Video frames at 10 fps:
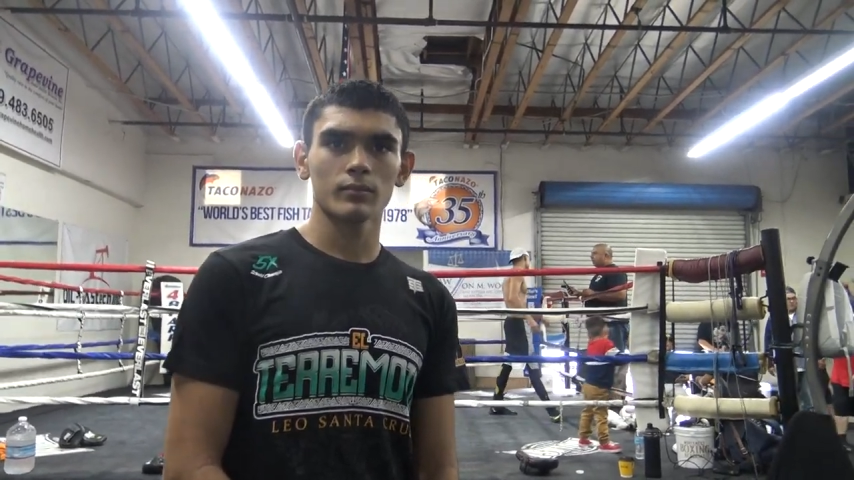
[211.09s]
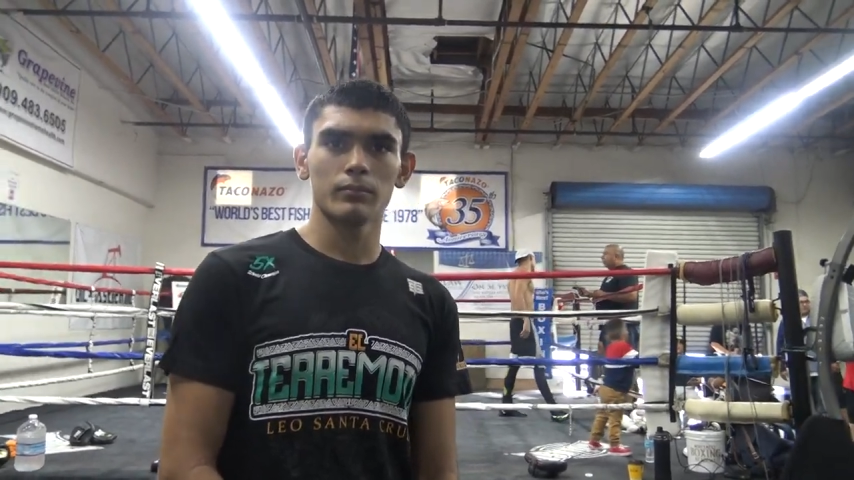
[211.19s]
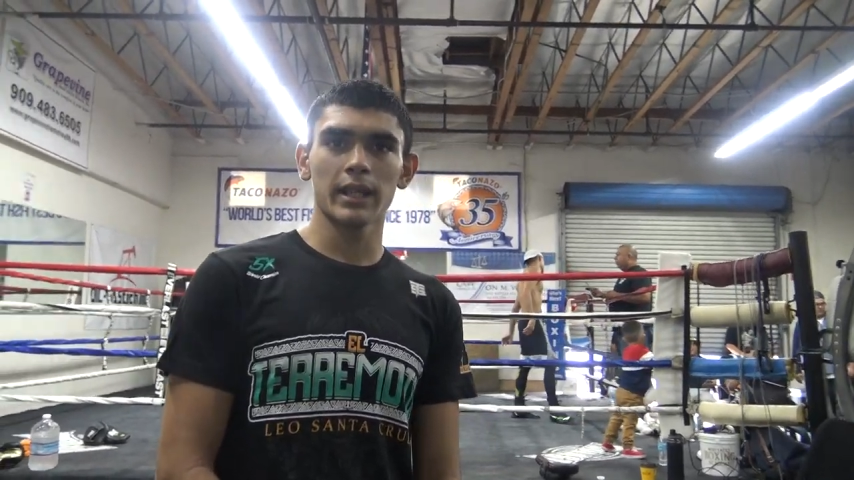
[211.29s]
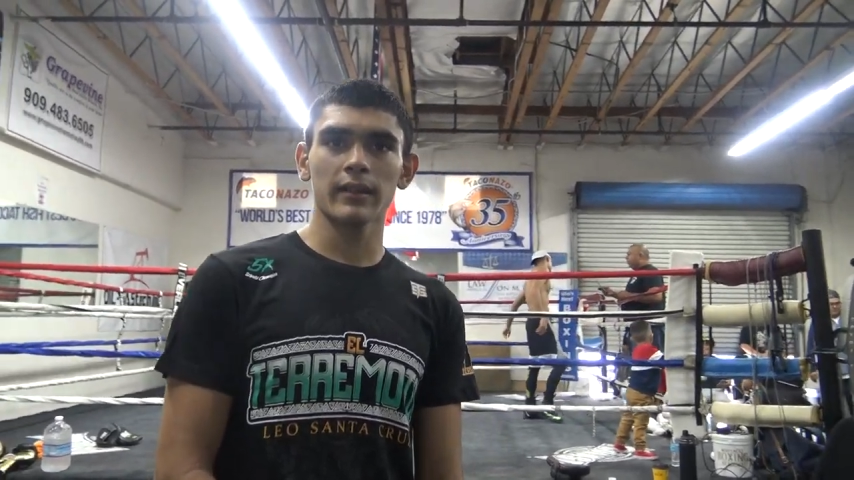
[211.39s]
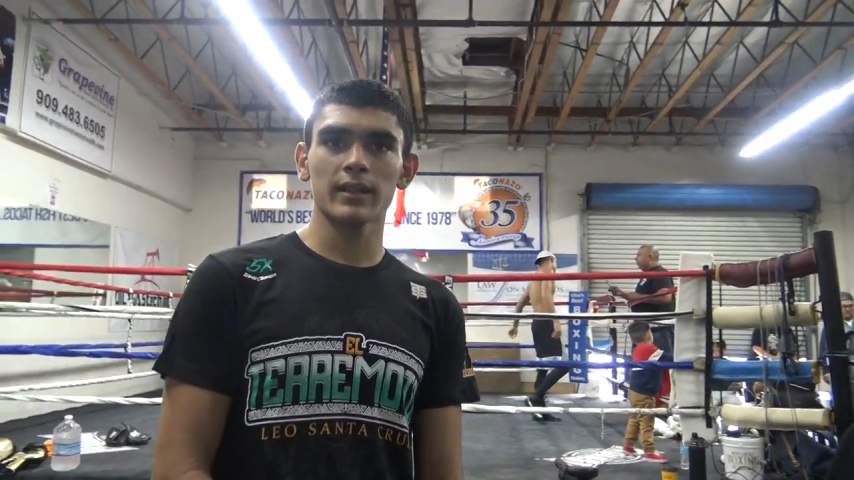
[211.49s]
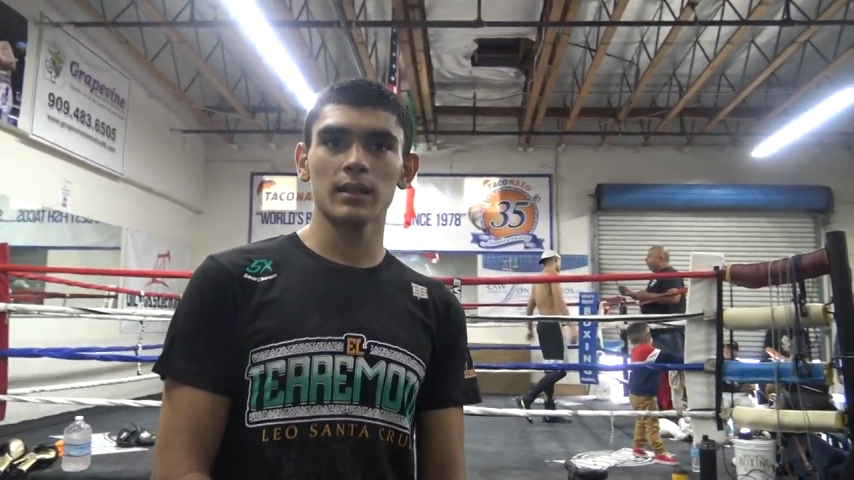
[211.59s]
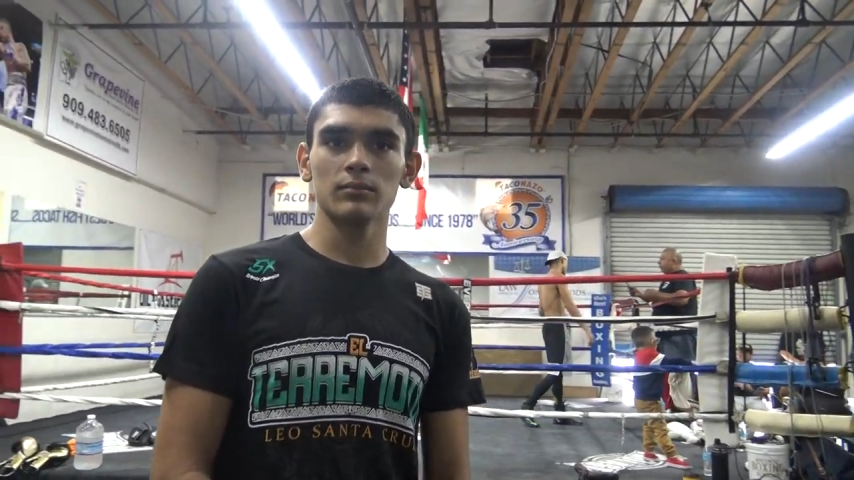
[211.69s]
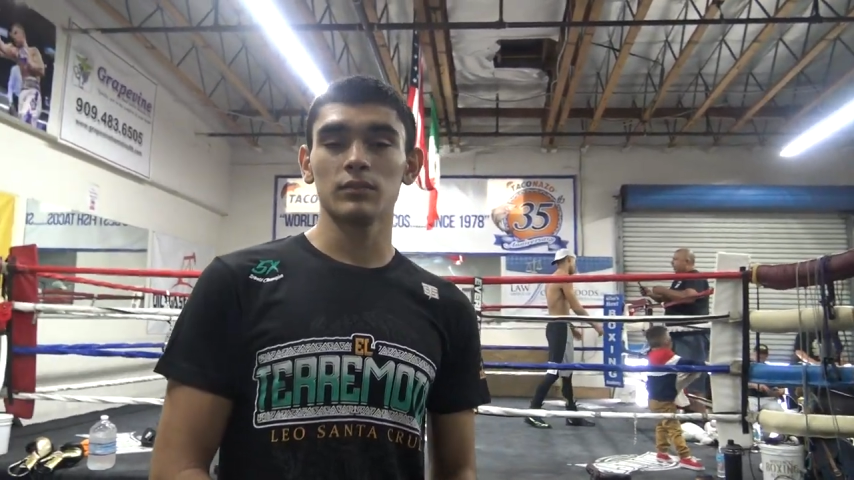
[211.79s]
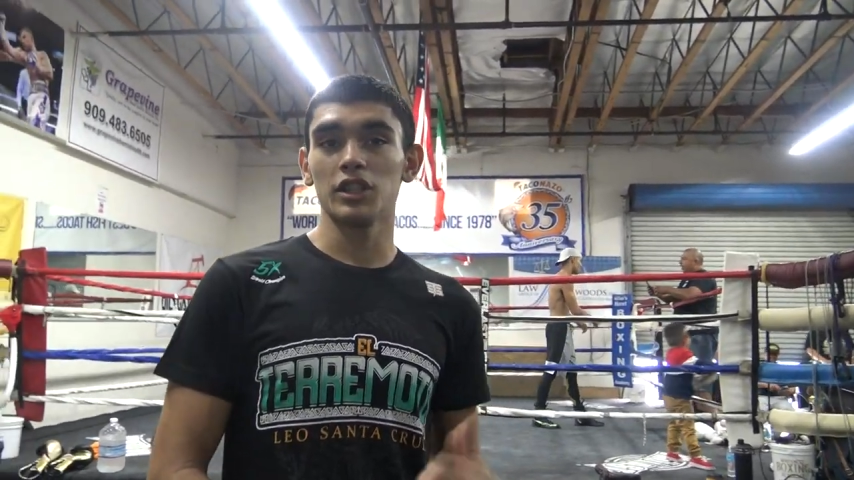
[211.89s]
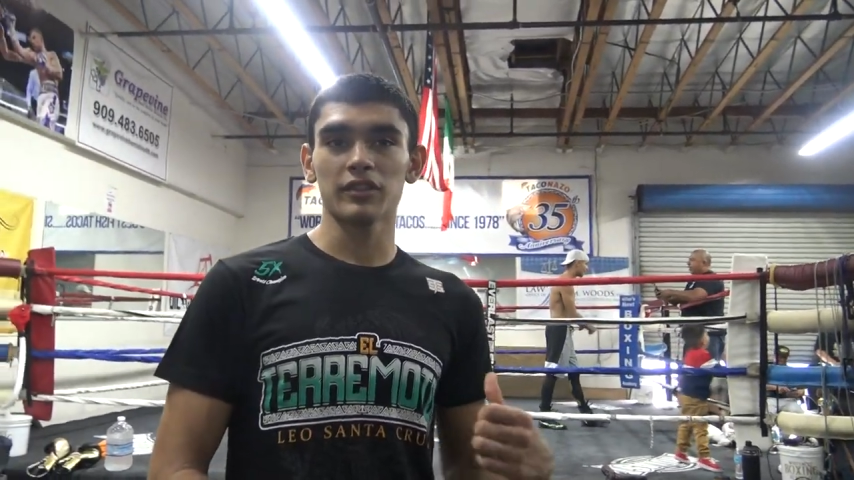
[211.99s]
Biggest name,
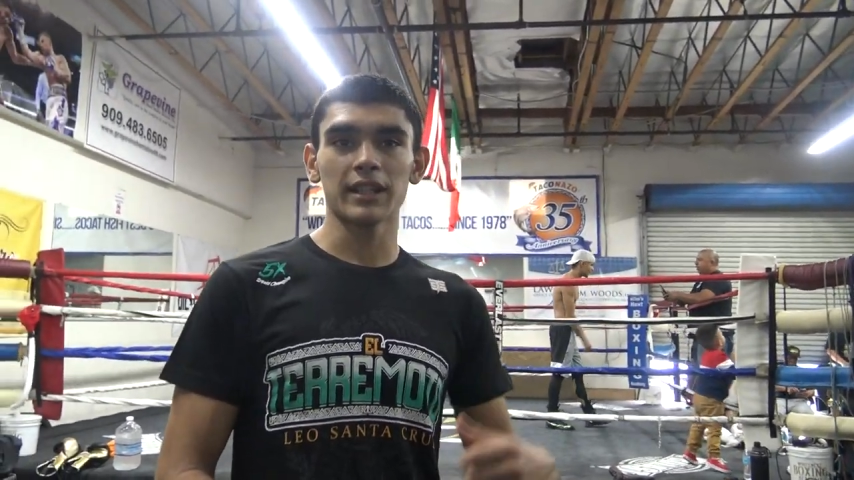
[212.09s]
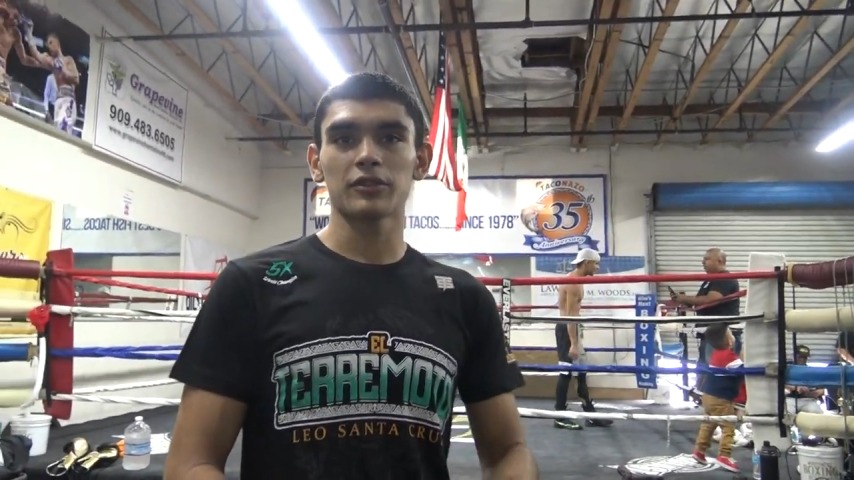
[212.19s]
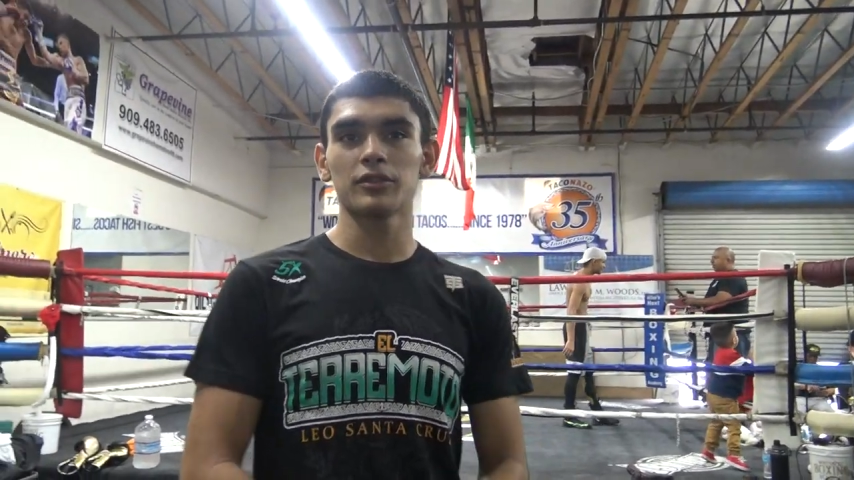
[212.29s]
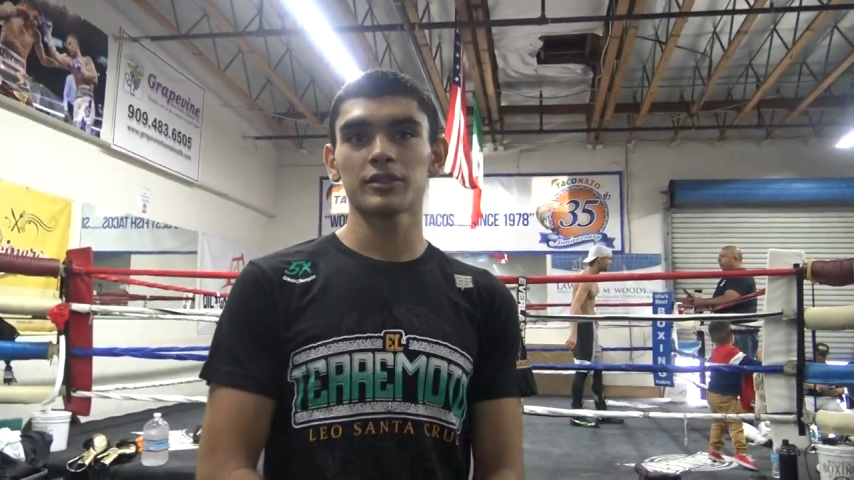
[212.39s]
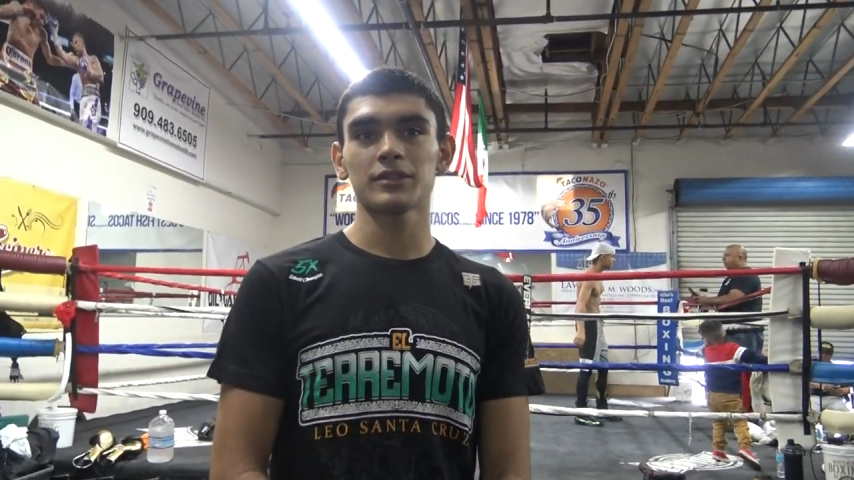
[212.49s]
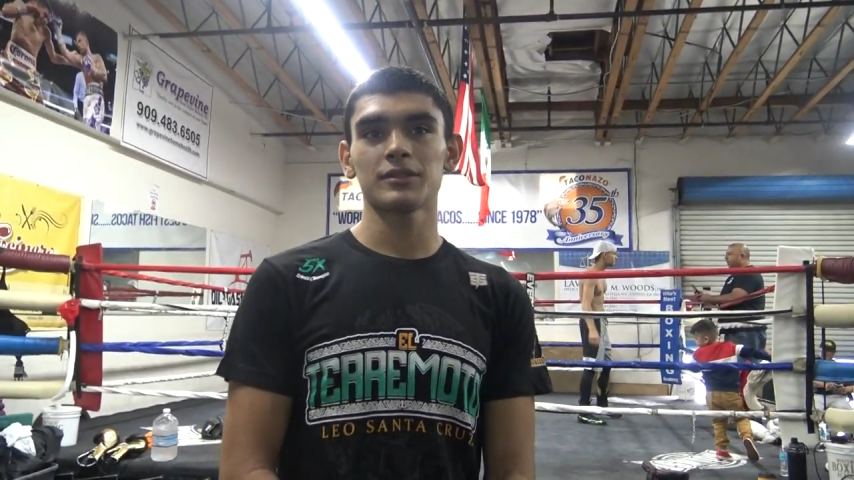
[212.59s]
Leo Santa Cruz.